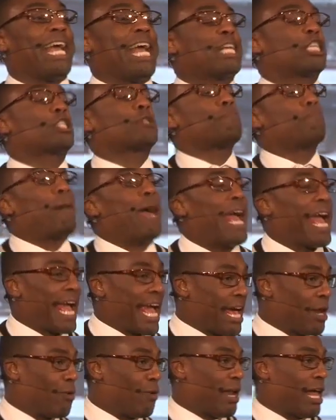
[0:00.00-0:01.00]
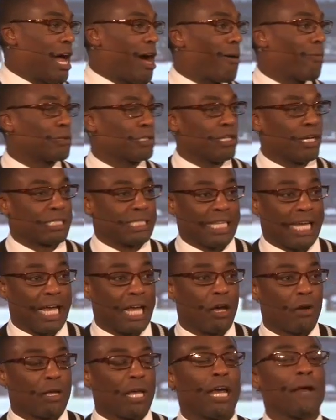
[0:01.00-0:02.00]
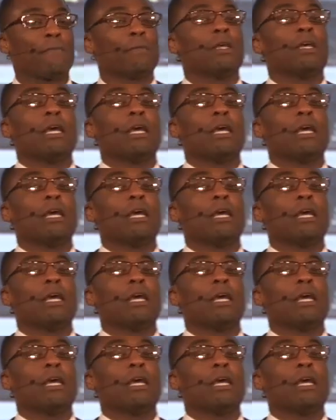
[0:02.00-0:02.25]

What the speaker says: expand what help looks like. Okay.